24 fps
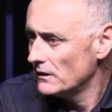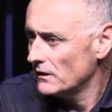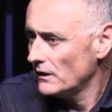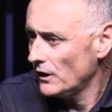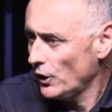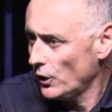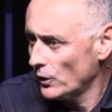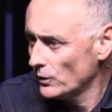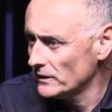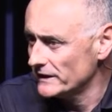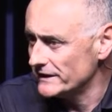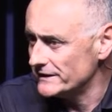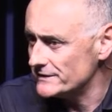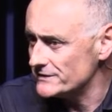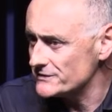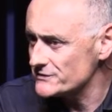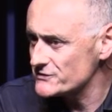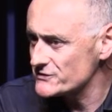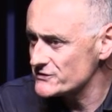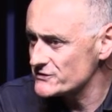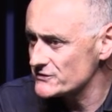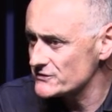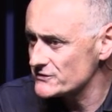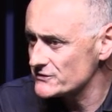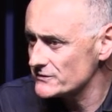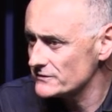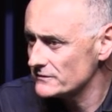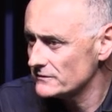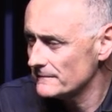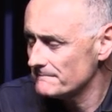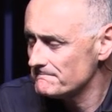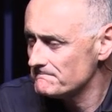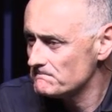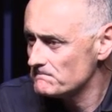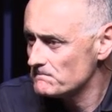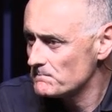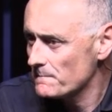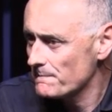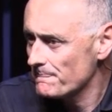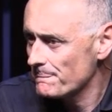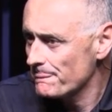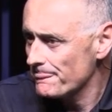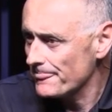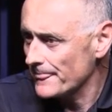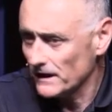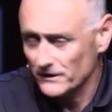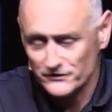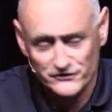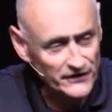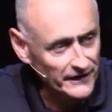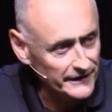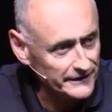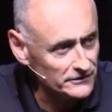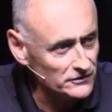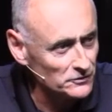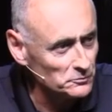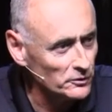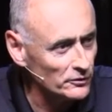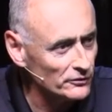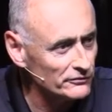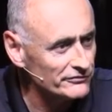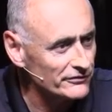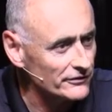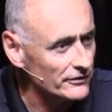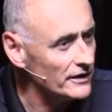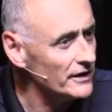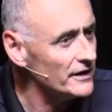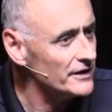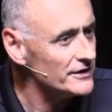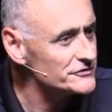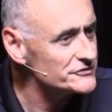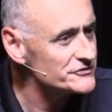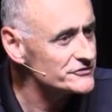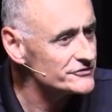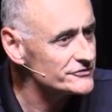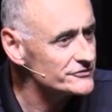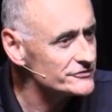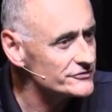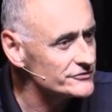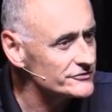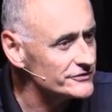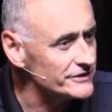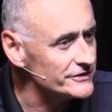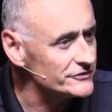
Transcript: holiness attainable for us?